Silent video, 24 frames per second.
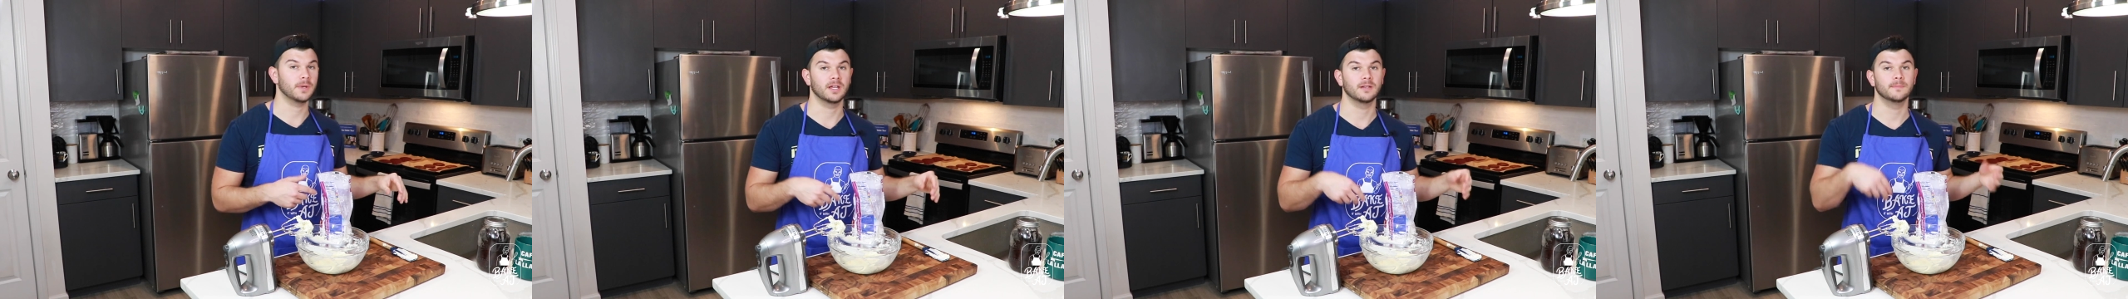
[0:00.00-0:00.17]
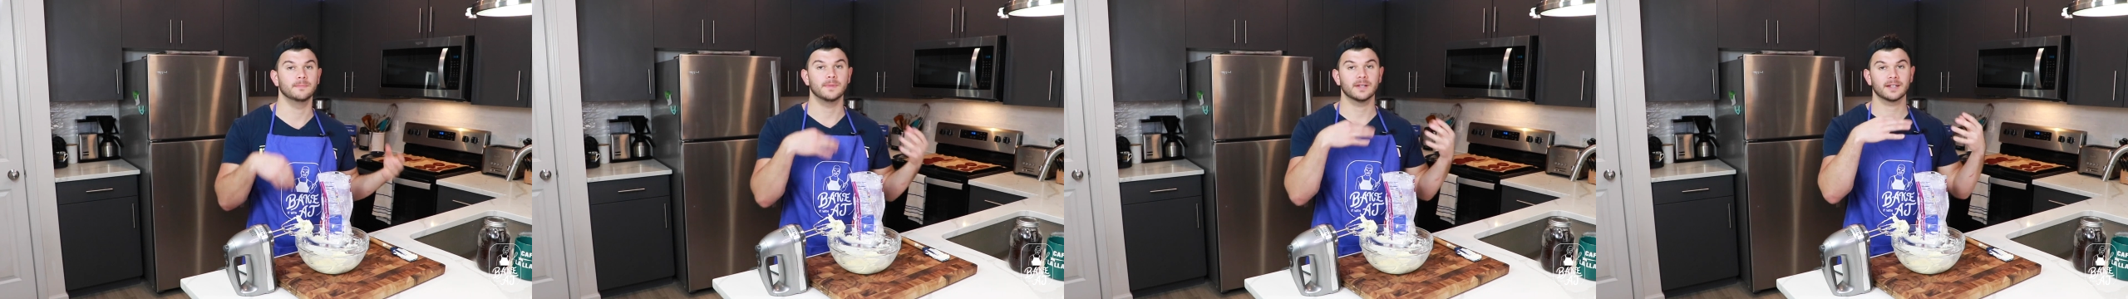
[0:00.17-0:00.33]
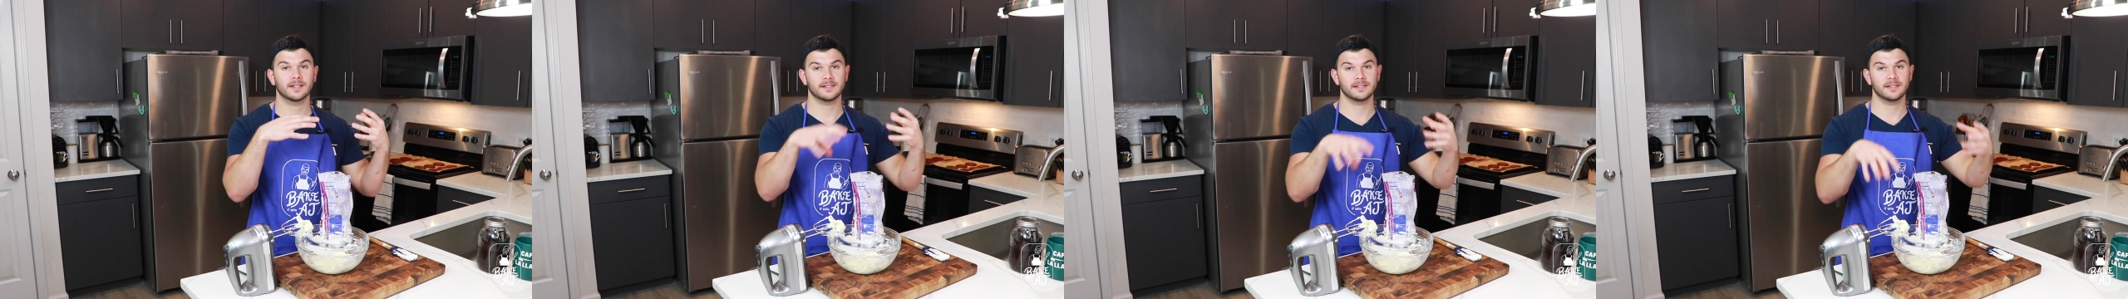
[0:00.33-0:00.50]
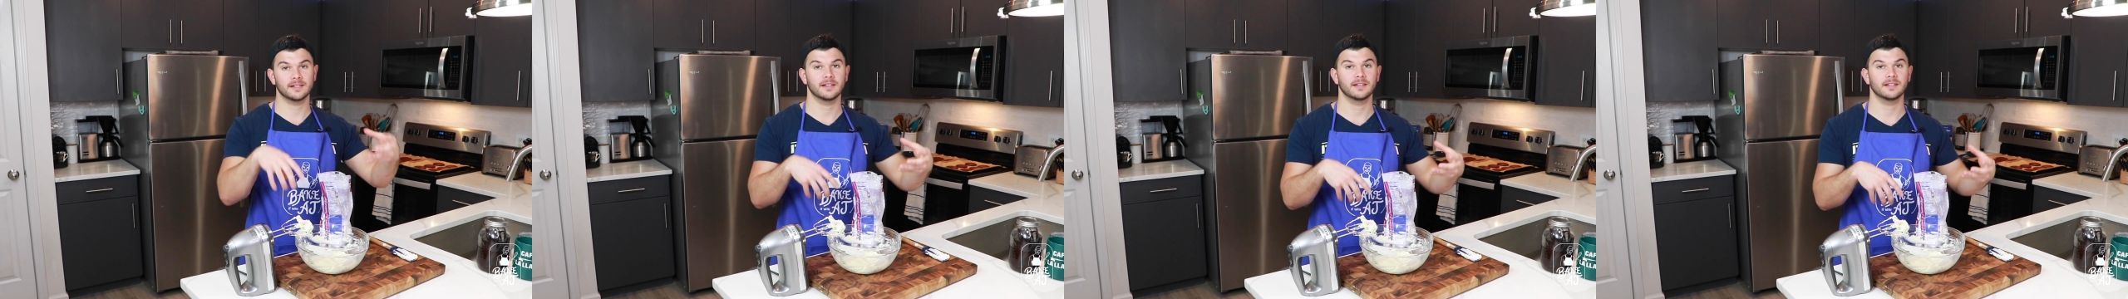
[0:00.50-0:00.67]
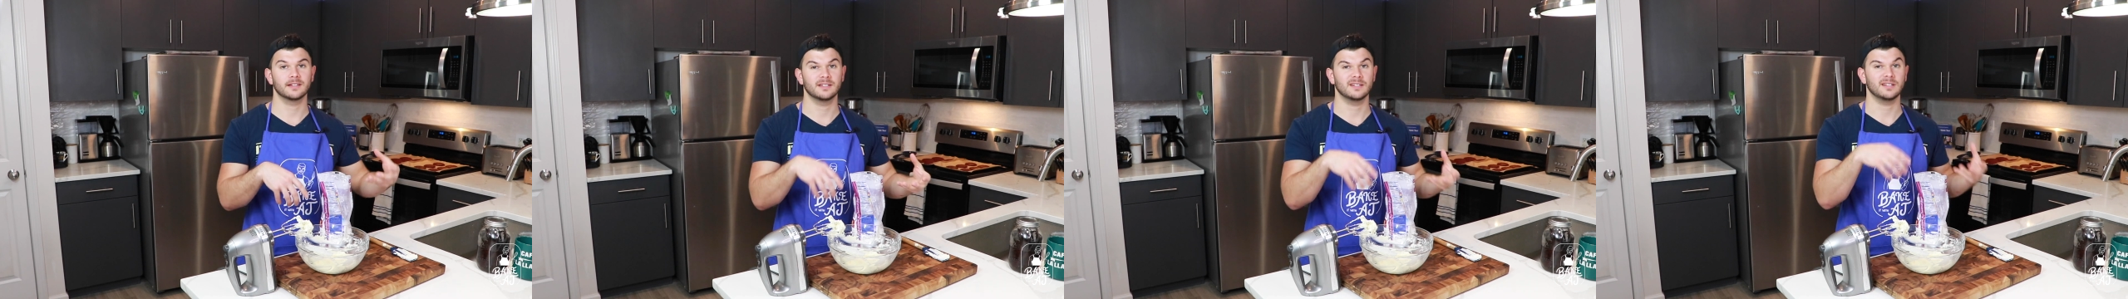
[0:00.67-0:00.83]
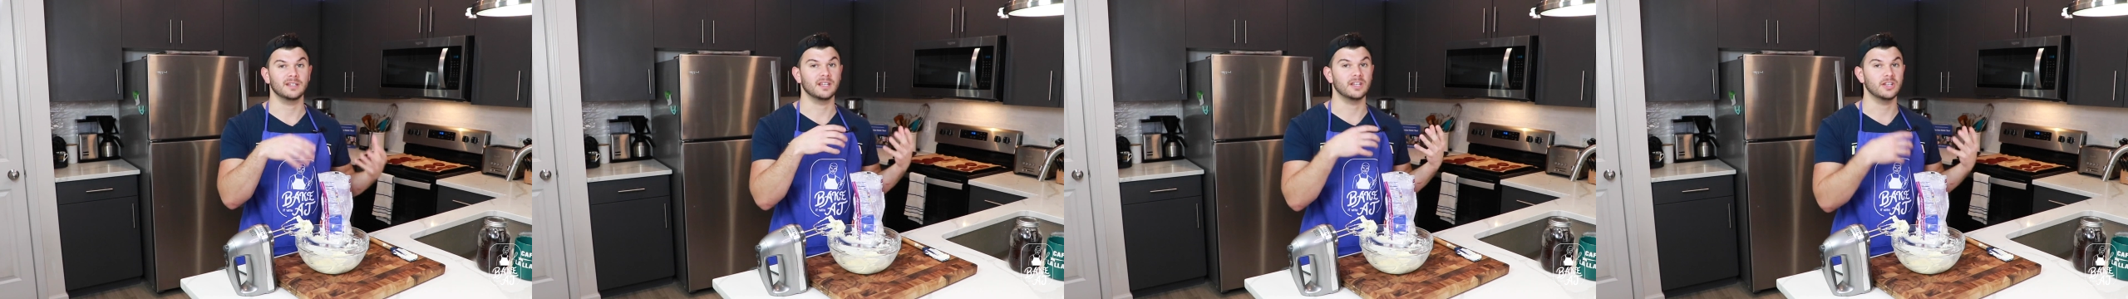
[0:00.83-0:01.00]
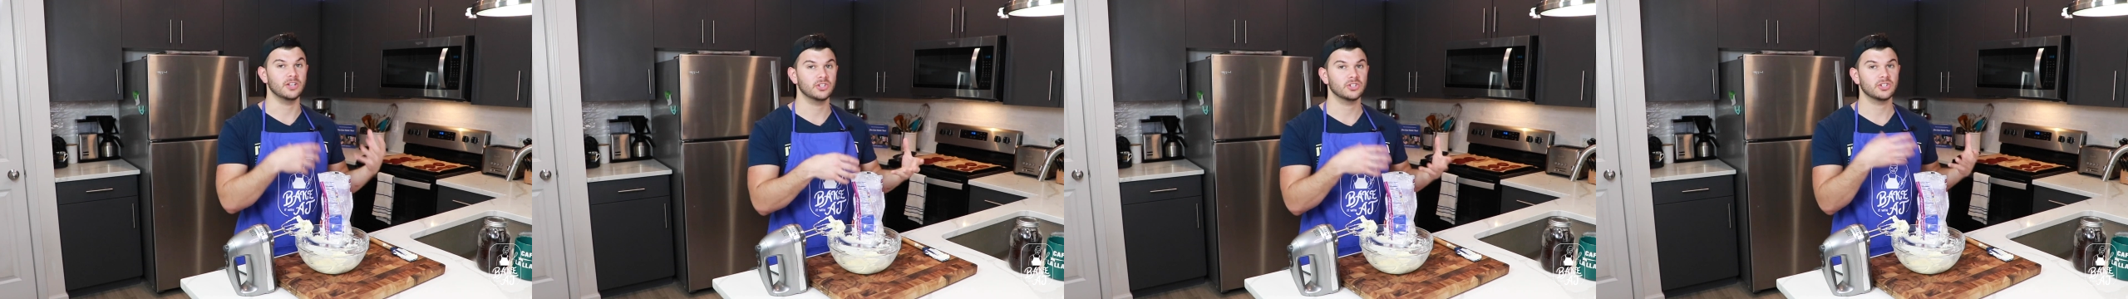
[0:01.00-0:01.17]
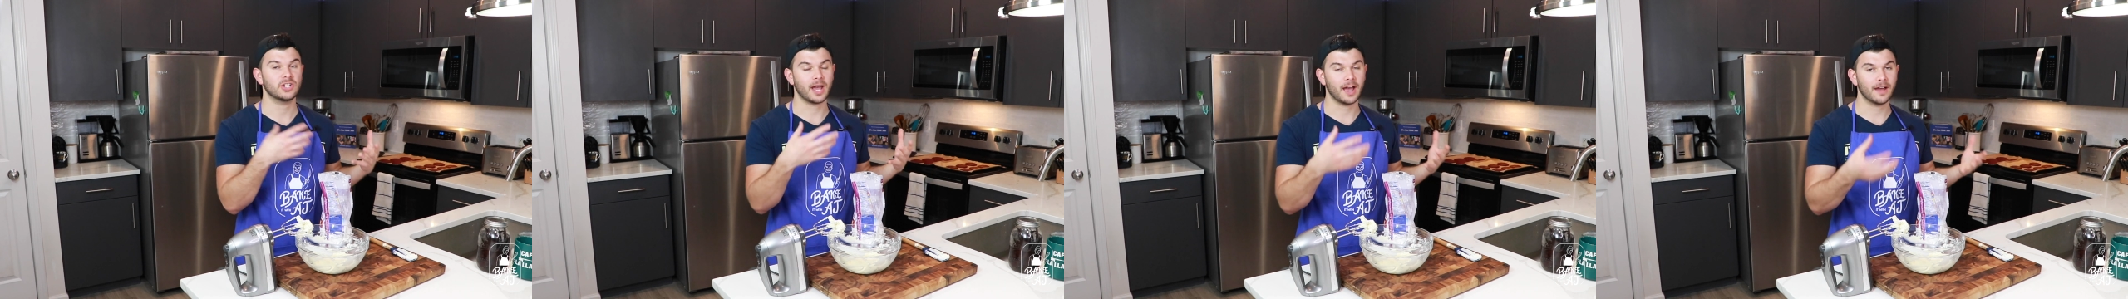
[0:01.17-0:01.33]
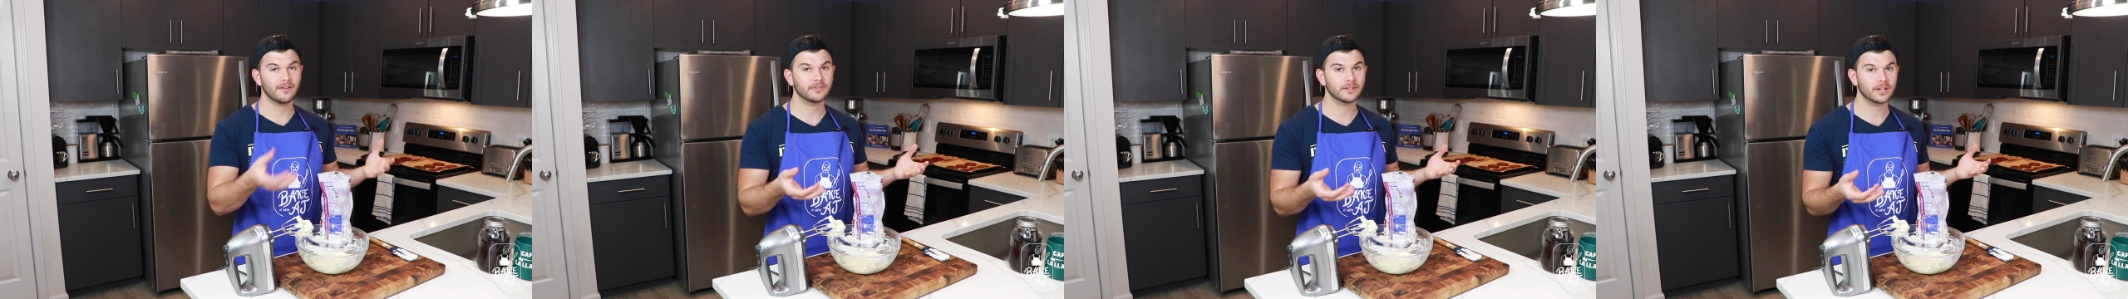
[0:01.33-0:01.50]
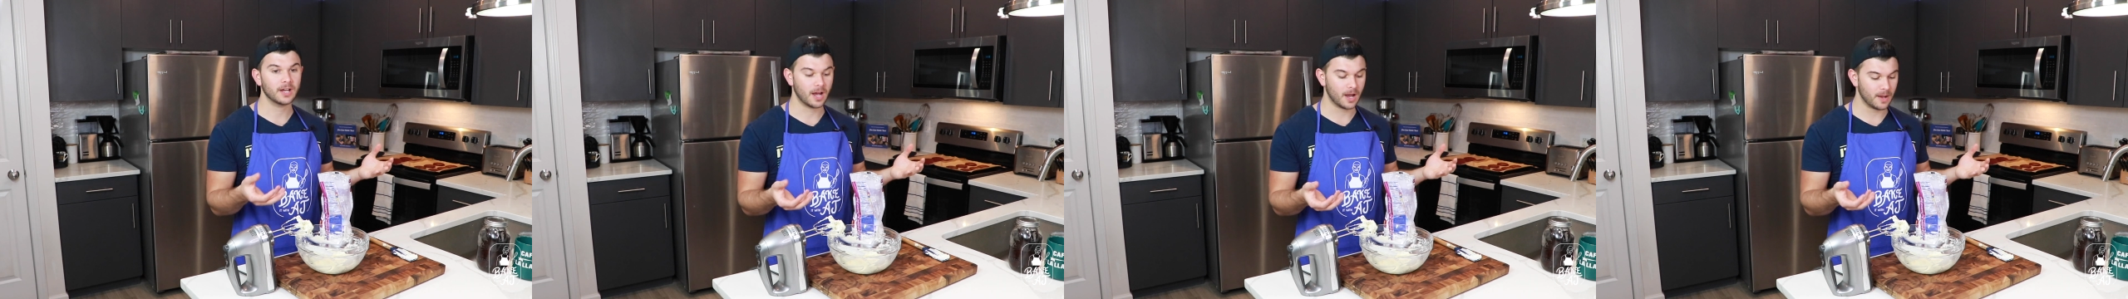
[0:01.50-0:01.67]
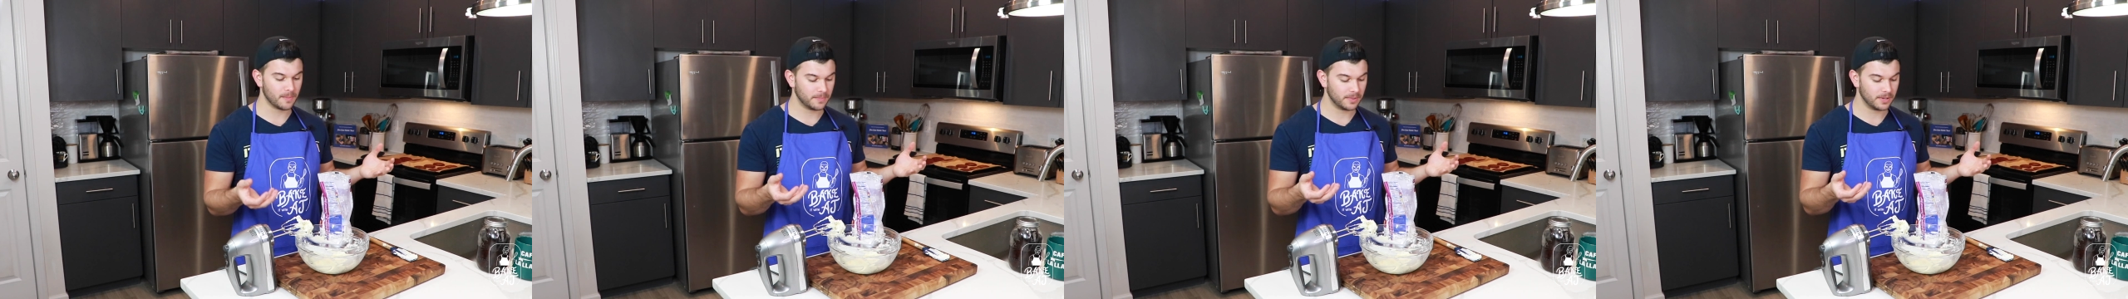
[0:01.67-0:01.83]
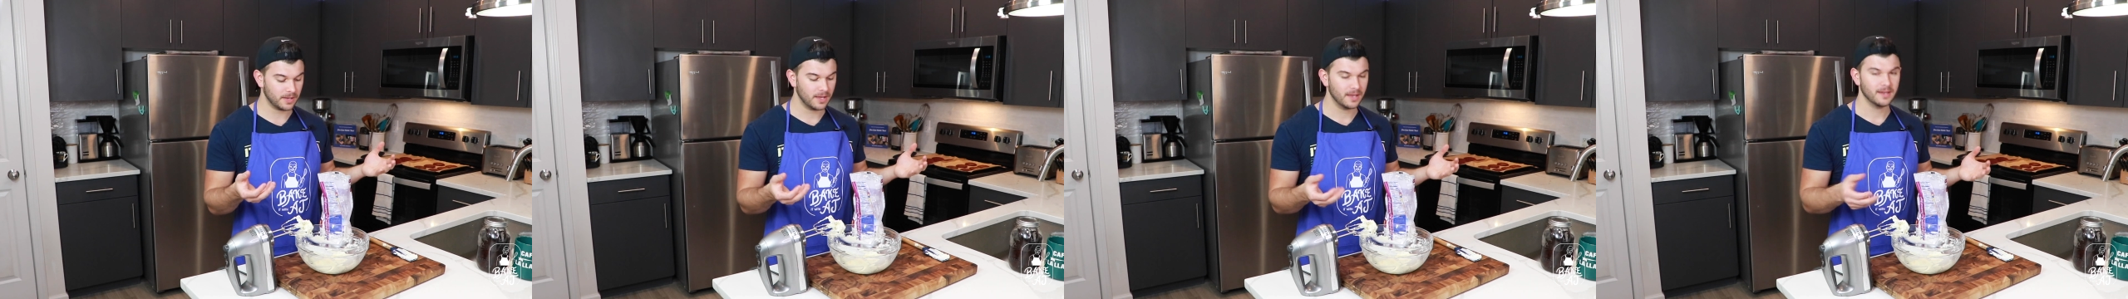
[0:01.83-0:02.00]
and mix in each half
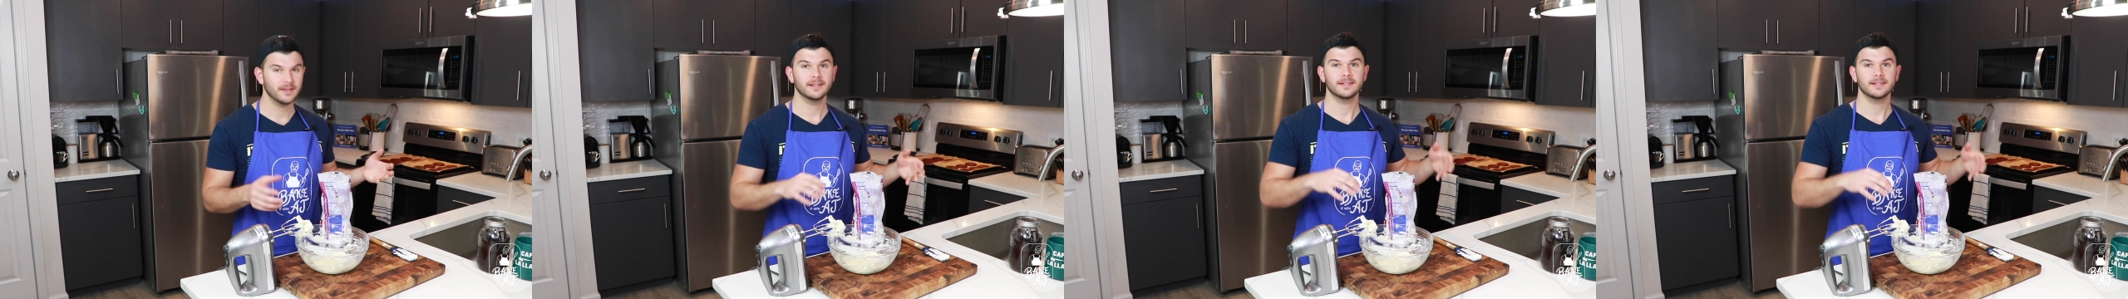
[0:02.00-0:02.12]
cup,